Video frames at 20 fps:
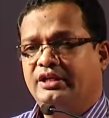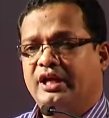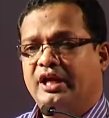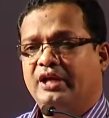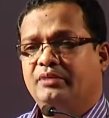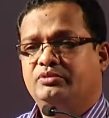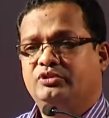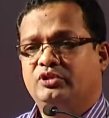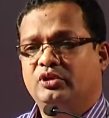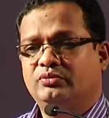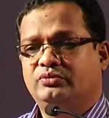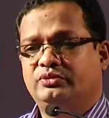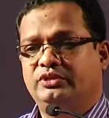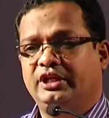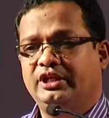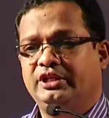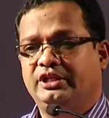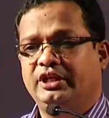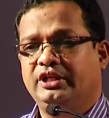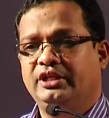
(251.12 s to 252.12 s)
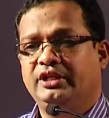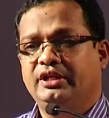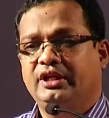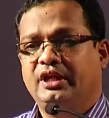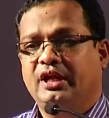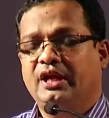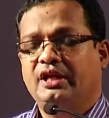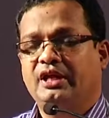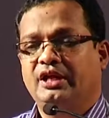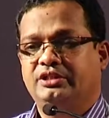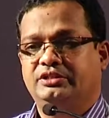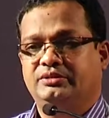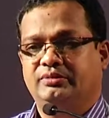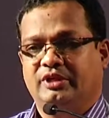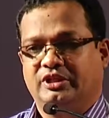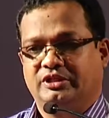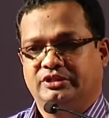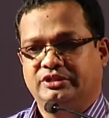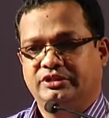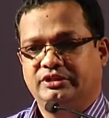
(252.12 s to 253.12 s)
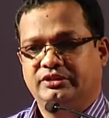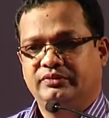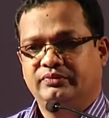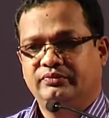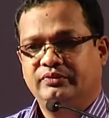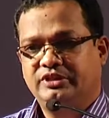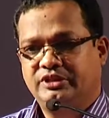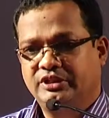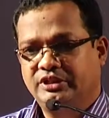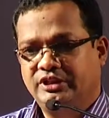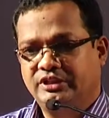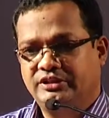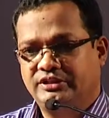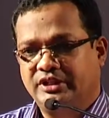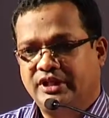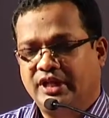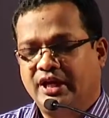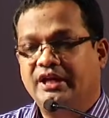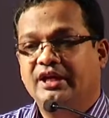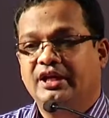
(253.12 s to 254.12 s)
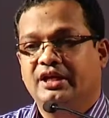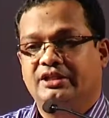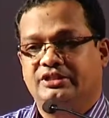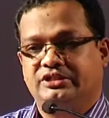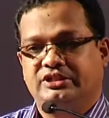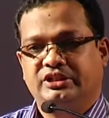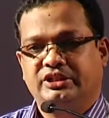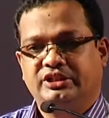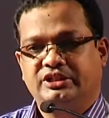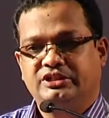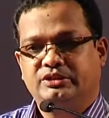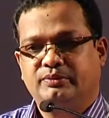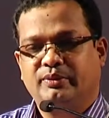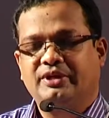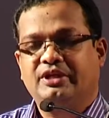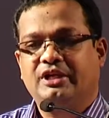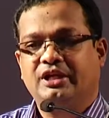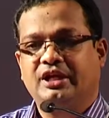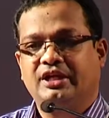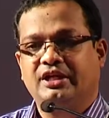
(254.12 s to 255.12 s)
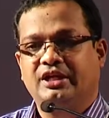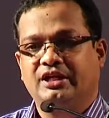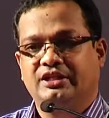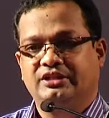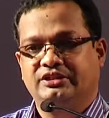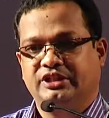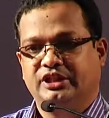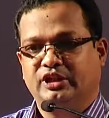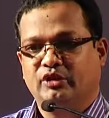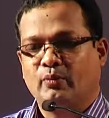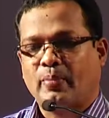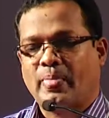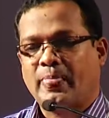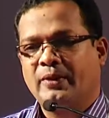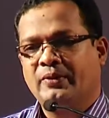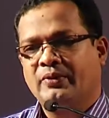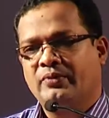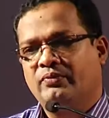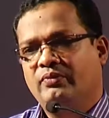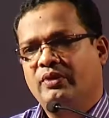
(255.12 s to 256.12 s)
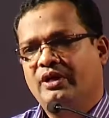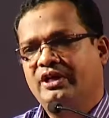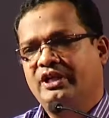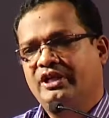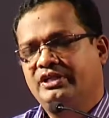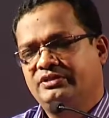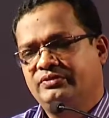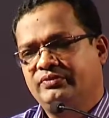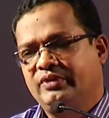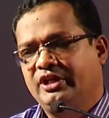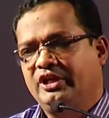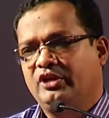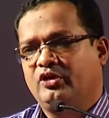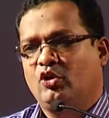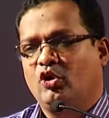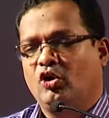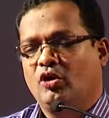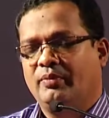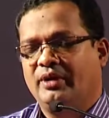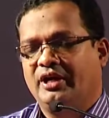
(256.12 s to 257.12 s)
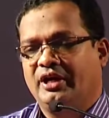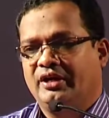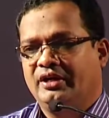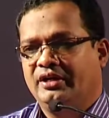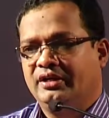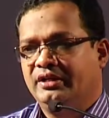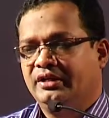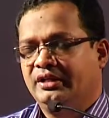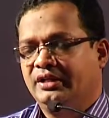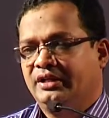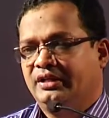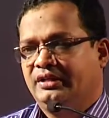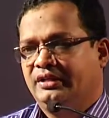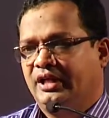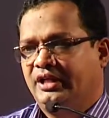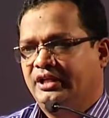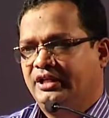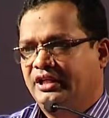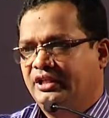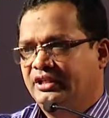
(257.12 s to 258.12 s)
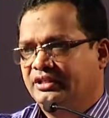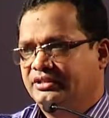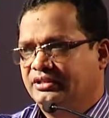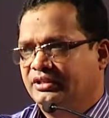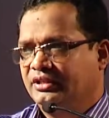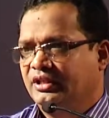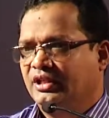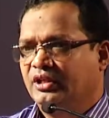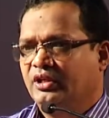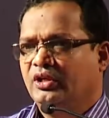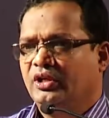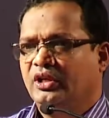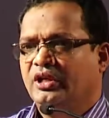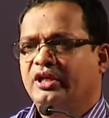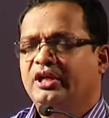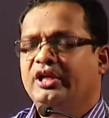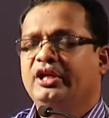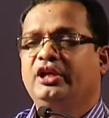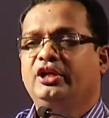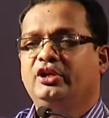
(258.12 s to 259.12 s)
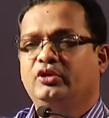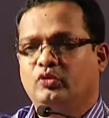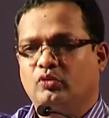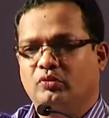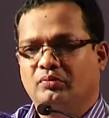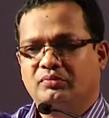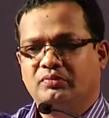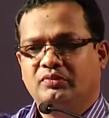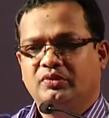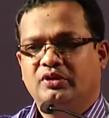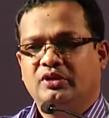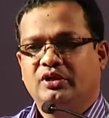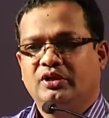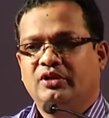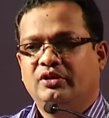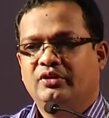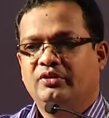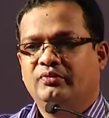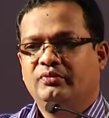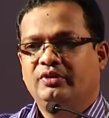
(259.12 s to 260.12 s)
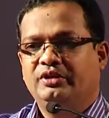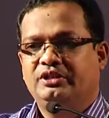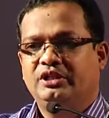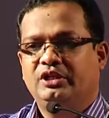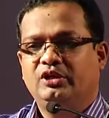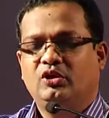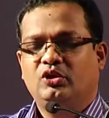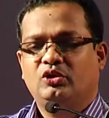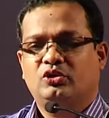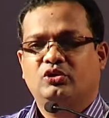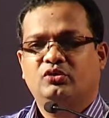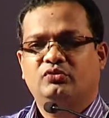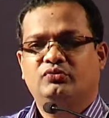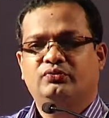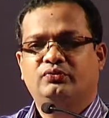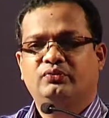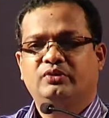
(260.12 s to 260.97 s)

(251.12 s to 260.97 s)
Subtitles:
types of seating arrangements with this energy, special energy. One is very common, that is reading room with a lot of